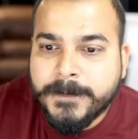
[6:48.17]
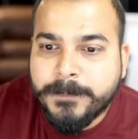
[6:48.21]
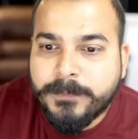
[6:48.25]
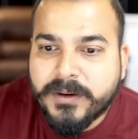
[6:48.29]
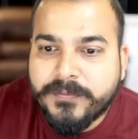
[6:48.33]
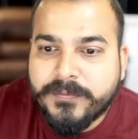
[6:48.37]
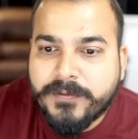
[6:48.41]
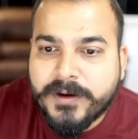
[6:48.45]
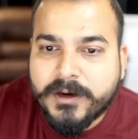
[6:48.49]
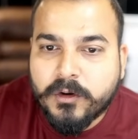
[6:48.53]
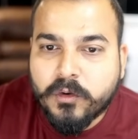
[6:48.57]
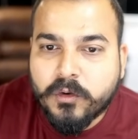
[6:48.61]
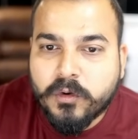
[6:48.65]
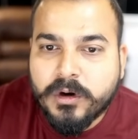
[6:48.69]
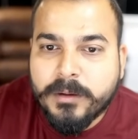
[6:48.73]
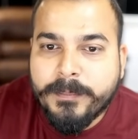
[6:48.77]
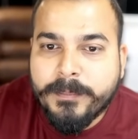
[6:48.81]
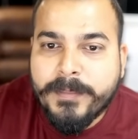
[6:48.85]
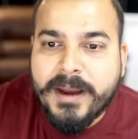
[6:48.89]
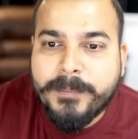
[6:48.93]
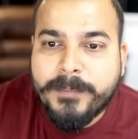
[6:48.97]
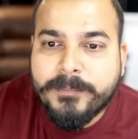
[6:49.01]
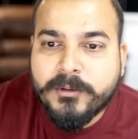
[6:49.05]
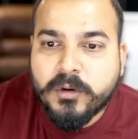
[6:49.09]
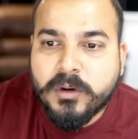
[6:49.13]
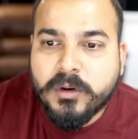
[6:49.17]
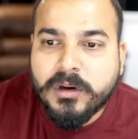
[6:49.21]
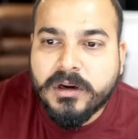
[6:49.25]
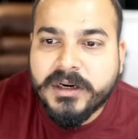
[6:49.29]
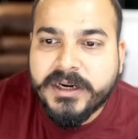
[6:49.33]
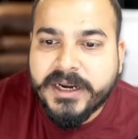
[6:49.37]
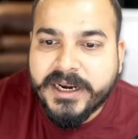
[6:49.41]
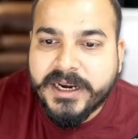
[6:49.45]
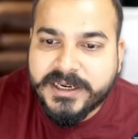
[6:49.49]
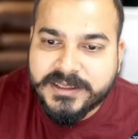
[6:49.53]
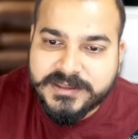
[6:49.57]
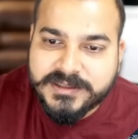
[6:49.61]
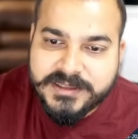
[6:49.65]
perfect roadmap to
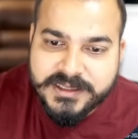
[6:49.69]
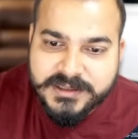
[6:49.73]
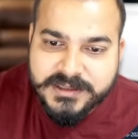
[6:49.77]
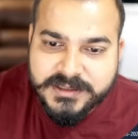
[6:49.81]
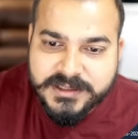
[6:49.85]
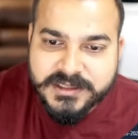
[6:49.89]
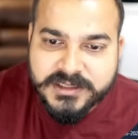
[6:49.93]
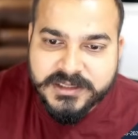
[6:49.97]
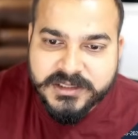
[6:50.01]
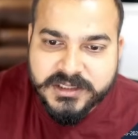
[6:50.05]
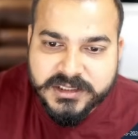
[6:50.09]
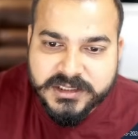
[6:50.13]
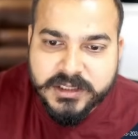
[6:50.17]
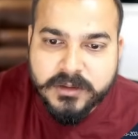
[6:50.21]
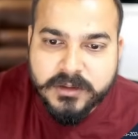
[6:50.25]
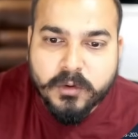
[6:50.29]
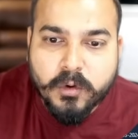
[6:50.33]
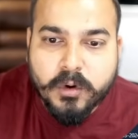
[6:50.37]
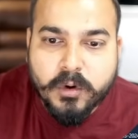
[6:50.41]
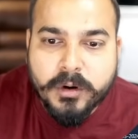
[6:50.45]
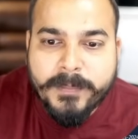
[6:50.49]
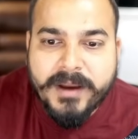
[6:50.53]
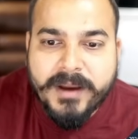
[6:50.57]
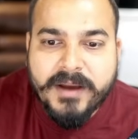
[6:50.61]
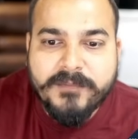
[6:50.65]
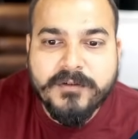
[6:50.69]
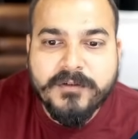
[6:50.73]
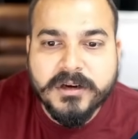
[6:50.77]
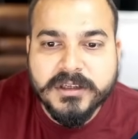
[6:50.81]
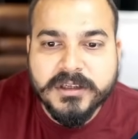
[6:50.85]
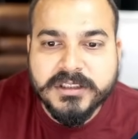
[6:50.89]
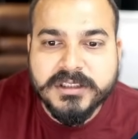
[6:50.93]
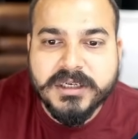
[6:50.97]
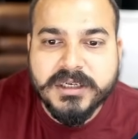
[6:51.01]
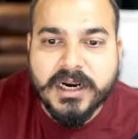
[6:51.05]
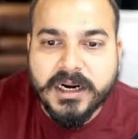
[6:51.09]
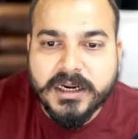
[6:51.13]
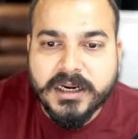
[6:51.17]
learn data science. This is just a roadmap for
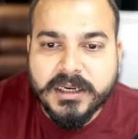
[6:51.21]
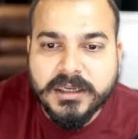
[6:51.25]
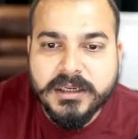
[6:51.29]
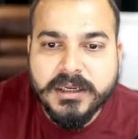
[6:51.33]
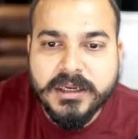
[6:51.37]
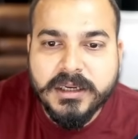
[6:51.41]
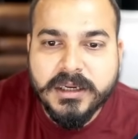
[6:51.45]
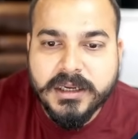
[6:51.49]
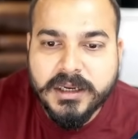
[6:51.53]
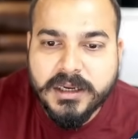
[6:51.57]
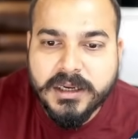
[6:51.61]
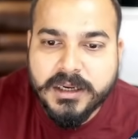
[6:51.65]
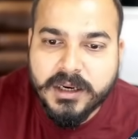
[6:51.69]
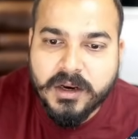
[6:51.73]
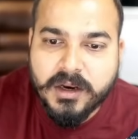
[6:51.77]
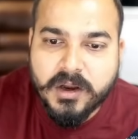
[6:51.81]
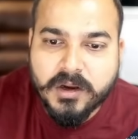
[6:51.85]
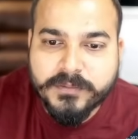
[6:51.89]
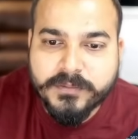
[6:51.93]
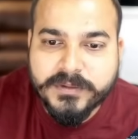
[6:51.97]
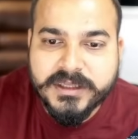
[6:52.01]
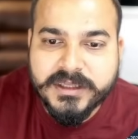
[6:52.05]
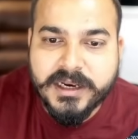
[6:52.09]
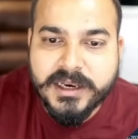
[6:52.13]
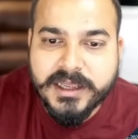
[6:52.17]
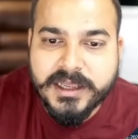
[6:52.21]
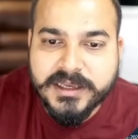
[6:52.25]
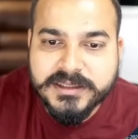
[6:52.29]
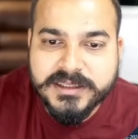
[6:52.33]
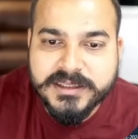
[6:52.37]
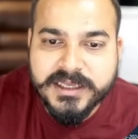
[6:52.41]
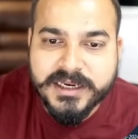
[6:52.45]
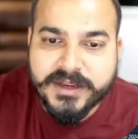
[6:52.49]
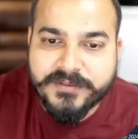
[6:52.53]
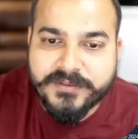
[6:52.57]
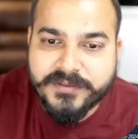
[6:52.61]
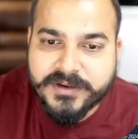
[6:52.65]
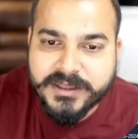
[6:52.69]
a starter along with the
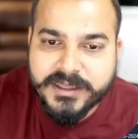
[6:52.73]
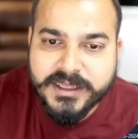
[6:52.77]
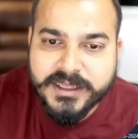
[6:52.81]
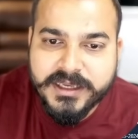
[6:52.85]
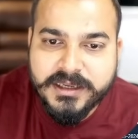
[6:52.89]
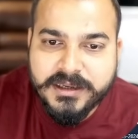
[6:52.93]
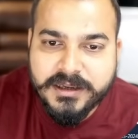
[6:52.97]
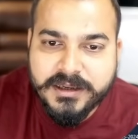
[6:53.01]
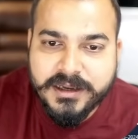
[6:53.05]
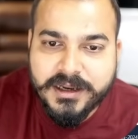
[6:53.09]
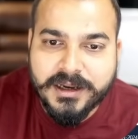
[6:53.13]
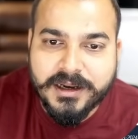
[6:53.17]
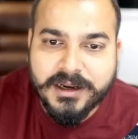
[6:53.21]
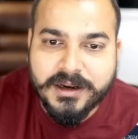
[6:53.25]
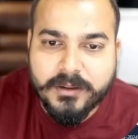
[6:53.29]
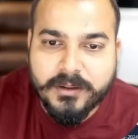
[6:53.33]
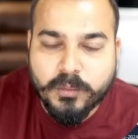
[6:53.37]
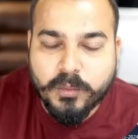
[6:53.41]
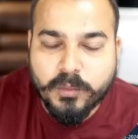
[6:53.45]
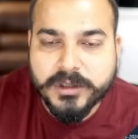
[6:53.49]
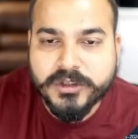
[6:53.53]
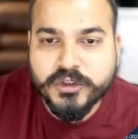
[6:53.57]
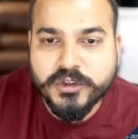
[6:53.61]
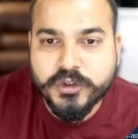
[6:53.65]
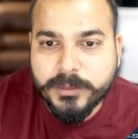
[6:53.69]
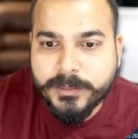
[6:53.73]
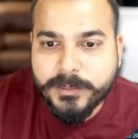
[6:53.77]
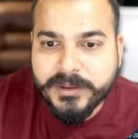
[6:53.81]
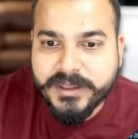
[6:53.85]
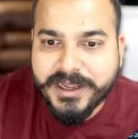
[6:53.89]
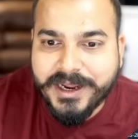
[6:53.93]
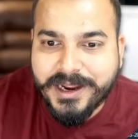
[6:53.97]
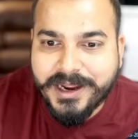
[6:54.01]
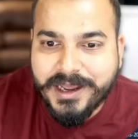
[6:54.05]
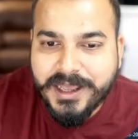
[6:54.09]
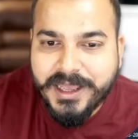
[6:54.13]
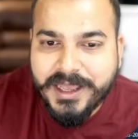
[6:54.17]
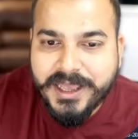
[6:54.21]
links and everything. What should be
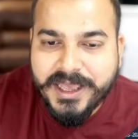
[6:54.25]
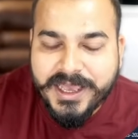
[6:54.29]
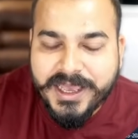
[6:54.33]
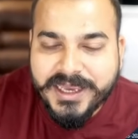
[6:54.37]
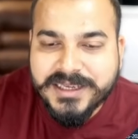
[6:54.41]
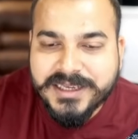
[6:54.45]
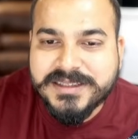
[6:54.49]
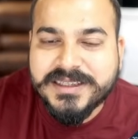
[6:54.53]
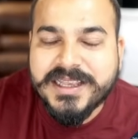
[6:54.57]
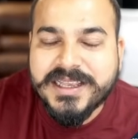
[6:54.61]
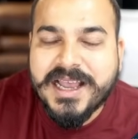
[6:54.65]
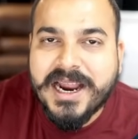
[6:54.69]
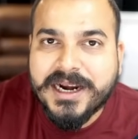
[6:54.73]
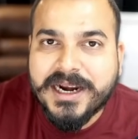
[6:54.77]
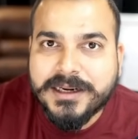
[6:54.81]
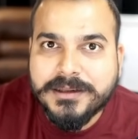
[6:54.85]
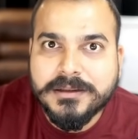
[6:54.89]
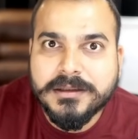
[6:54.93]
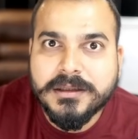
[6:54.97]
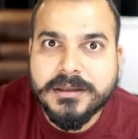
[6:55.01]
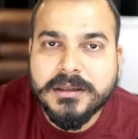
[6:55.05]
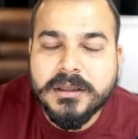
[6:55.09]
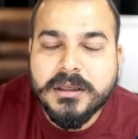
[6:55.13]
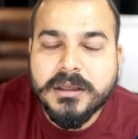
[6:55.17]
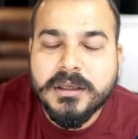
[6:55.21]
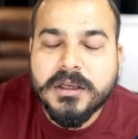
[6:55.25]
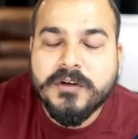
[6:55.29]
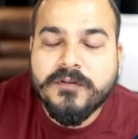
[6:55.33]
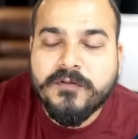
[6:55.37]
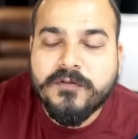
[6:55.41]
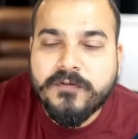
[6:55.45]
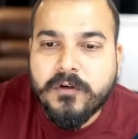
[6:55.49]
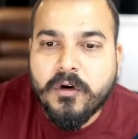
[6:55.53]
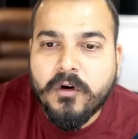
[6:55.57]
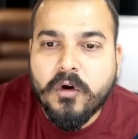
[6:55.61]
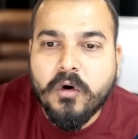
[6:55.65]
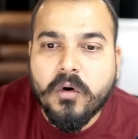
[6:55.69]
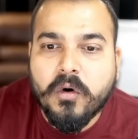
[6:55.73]
the exact
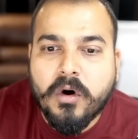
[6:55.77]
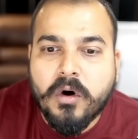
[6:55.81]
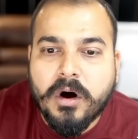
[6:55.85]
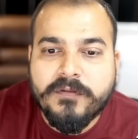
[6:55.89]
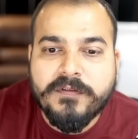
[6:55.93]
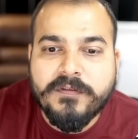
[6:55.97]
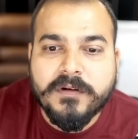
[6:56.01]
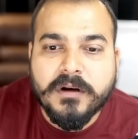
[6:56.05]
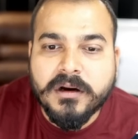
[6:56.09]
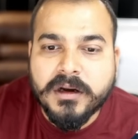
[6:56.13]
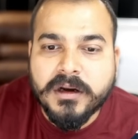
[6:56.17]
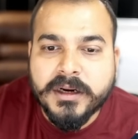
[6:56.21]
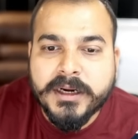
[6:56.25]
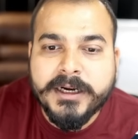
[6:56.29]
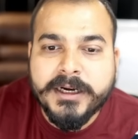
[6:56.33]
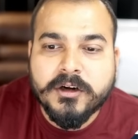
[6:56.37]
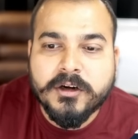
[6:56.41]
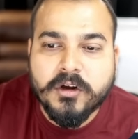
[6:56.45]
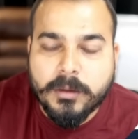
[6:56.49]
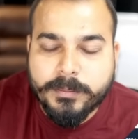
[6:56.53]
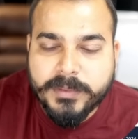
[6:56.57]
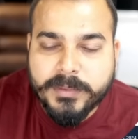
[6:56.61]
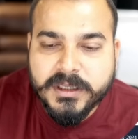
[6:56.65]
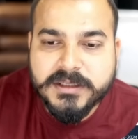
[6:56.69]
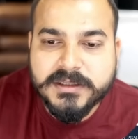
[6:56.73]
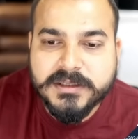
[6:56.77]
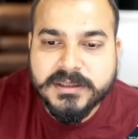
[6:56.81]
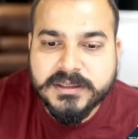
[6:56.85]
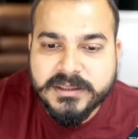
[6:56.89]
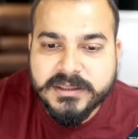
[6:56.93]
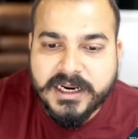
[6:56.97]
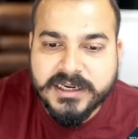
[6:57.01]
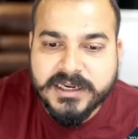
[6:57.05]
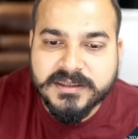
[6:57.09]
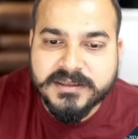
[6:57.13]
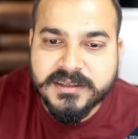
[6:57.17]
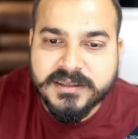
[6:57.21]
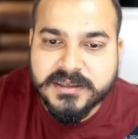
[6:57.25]
flow of learning topics?
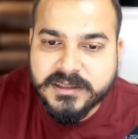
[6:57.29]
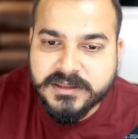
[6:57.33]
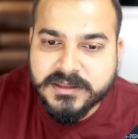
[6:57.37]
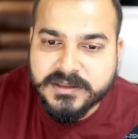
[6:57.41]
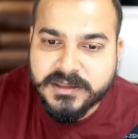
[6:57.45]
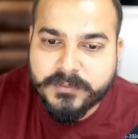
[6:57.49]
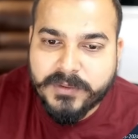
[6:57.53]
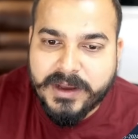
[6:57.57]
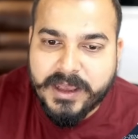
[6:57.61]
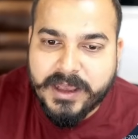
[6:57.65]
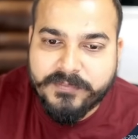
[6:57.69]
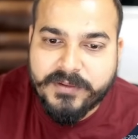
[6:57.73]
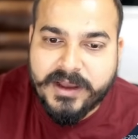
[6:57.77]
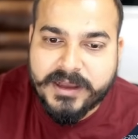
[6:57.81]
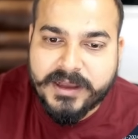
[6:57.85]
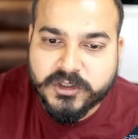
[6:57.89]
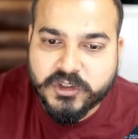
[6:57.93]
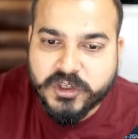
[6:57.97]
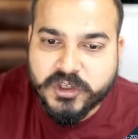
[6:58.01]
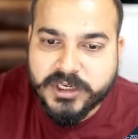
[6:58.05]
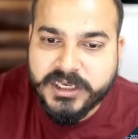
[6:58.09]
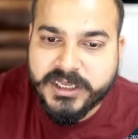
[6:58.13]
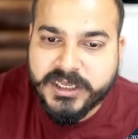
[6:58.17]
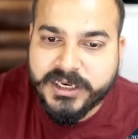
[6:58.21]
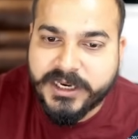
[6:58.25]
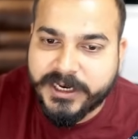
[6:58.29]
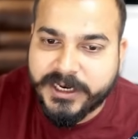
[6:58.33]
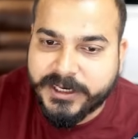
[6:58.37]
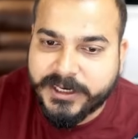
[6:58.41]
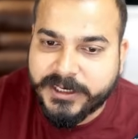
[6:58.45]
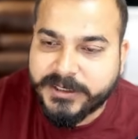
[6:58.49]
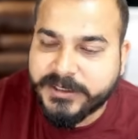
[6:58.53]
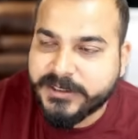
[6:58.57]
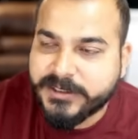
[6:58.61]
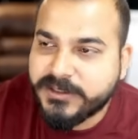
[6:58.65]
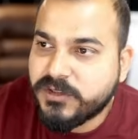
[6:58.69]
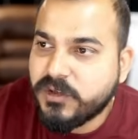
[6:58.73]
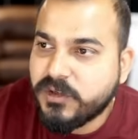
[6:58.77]
That is the reason why I've actually
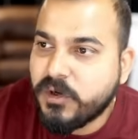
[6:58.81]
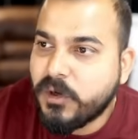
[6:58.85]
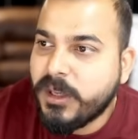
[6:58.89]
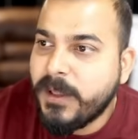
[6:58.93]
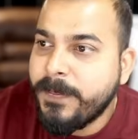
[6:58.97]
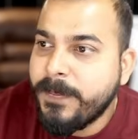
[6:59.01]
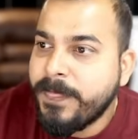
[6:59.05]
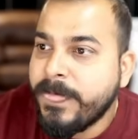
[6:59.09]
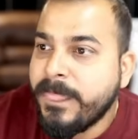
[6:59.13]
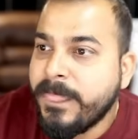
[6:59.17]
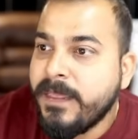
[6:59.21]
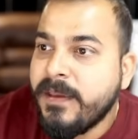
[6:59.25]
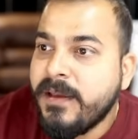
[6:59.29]
created this. Okay.